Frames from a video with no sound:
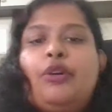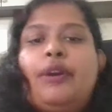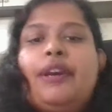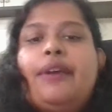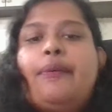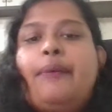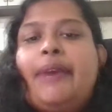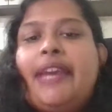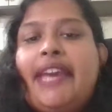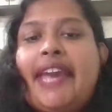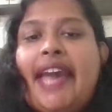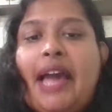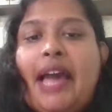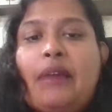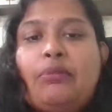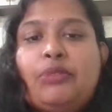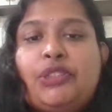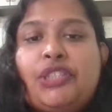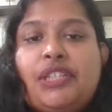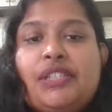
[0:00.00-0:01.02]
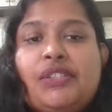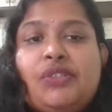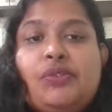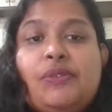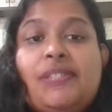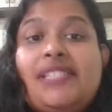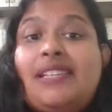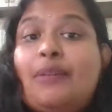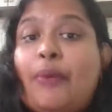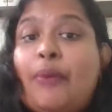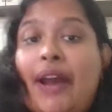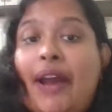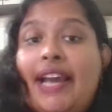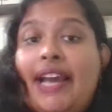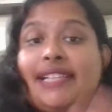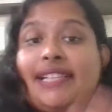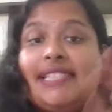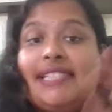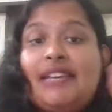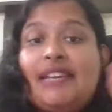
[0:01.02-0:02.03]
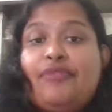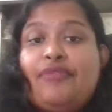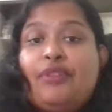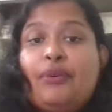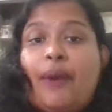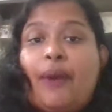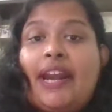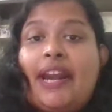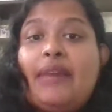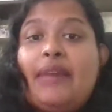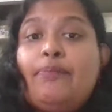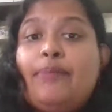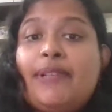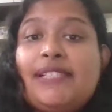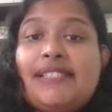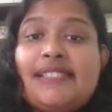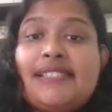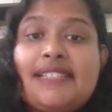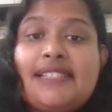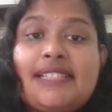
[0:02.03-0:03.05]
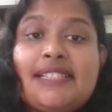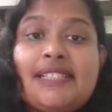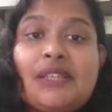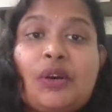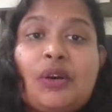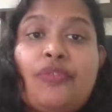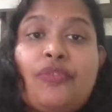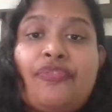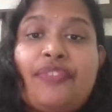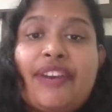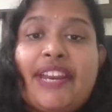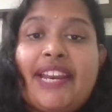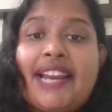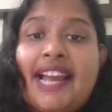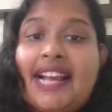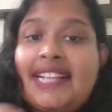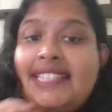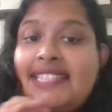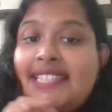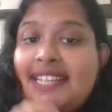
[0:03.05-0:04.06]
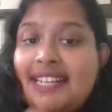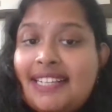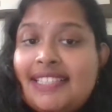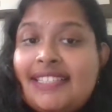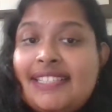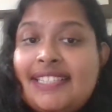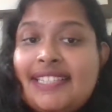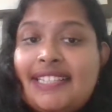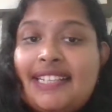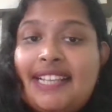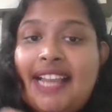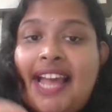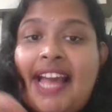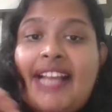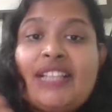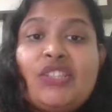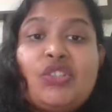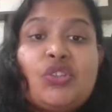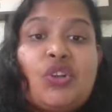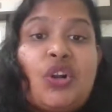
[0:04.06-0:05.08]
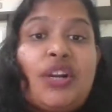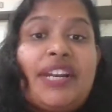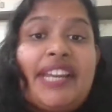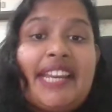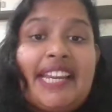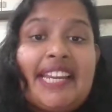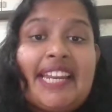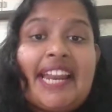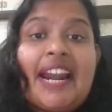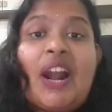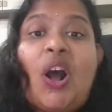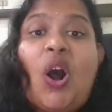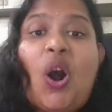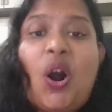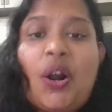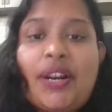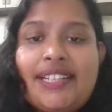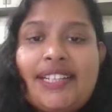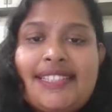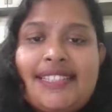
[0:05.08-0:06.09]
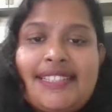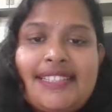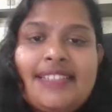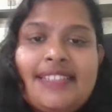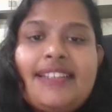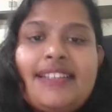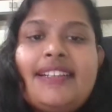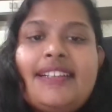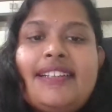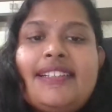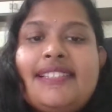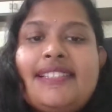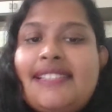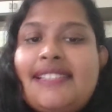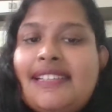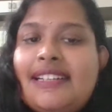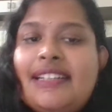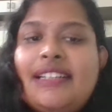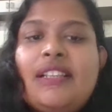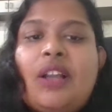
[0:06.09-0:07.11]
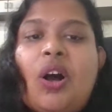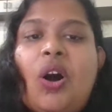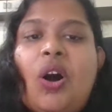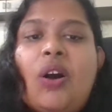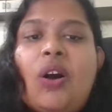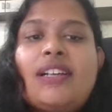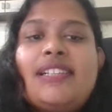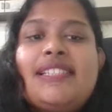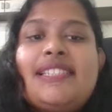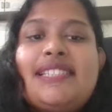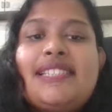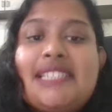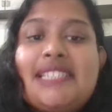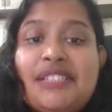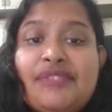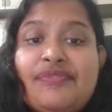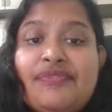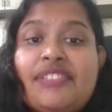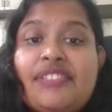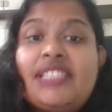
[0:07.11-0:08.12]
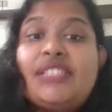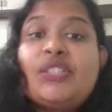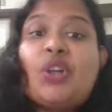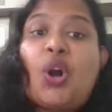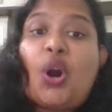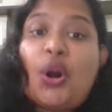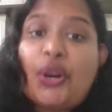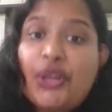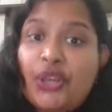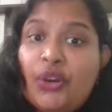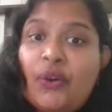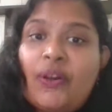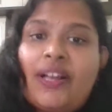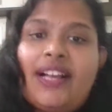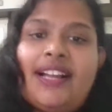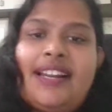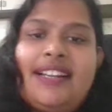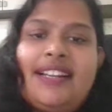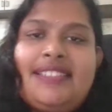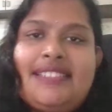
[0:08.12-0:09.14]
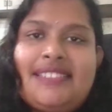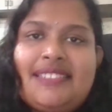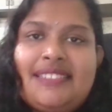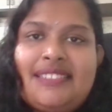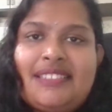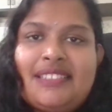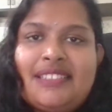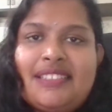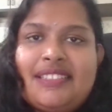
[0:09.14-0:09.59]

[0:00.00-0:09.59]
quick recap, just to summarize if you run a business or freelance hustle and do not need an audit, circle August 31st on your calendar.